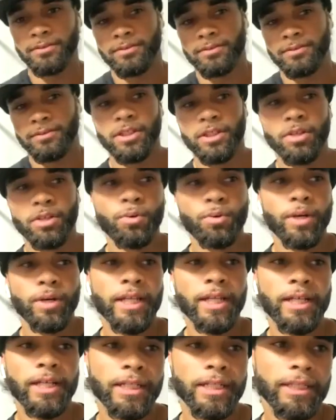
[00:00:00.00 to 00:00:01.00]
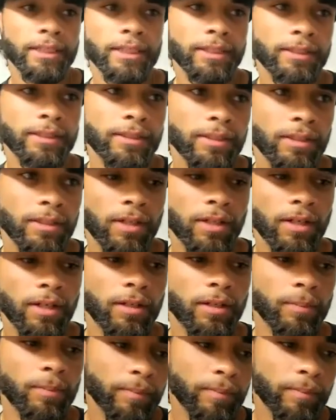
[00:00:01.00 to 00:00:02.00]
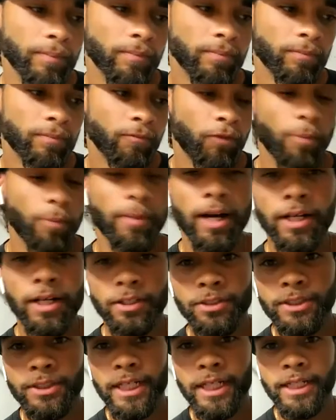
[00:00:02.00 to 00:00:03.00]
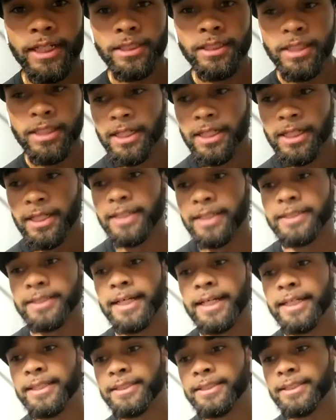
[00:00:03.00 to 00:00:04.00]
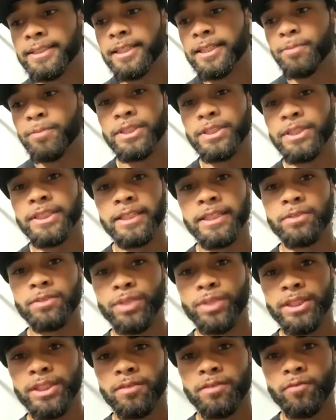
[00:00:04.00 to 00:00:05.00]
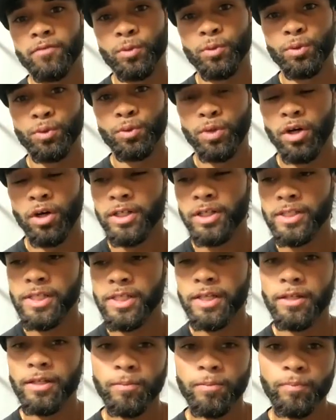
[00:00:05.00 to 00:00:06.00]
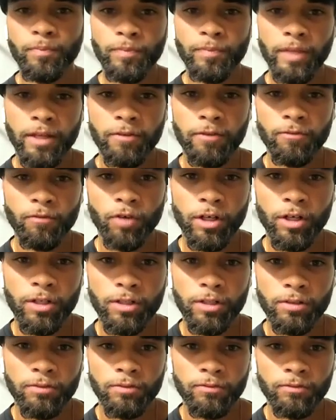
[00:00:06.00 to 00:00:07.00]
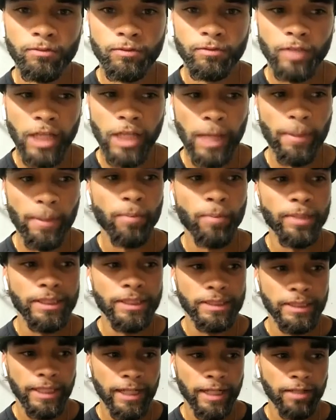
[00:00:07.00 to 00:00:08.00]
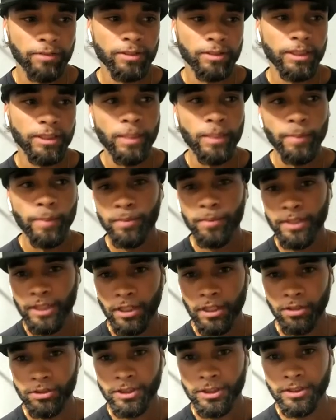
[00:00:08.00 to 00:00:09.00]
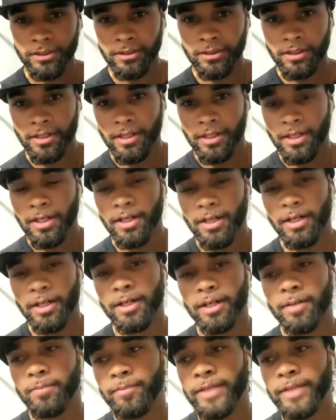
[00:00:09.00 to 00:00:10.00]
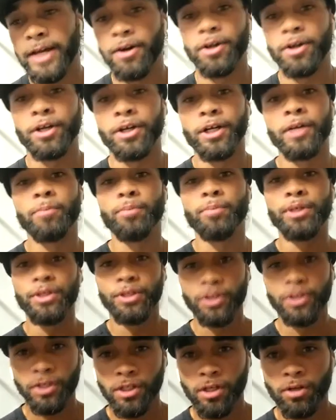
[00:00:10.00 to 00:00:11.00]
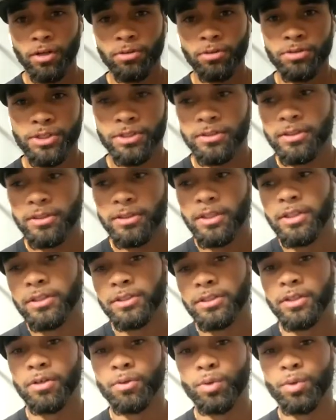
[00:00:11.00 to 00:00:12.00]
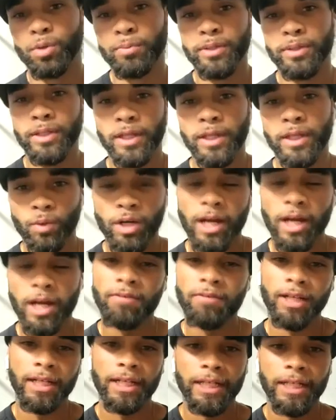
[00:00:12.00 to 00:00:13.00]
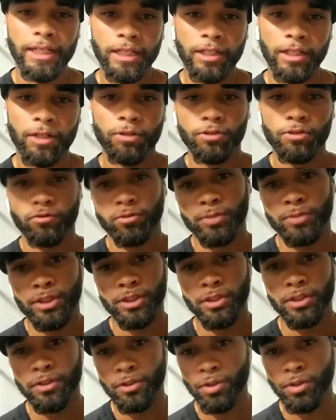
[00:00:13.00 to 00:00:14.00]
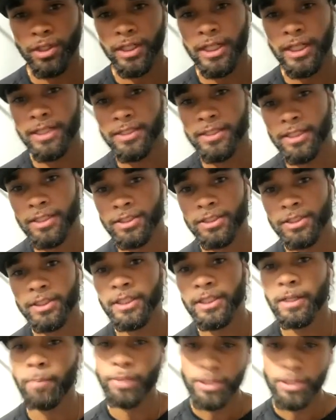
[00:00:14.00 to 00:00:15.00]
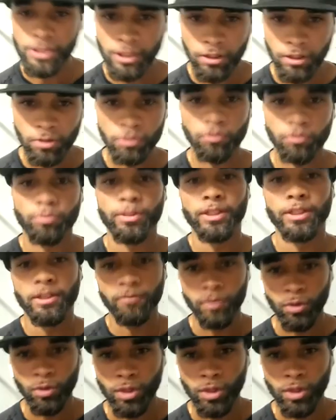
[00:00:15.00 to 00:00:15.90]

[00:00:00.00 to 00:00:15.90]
so the way that it is, um, from my understanding, is that it's going to be six weeks of you on a team mm. in front of MLB scouts and MLB coaches um, that are going to be your coach. So we'll be we'll have like a hitting coach from a certain organization and a pitching coach from a different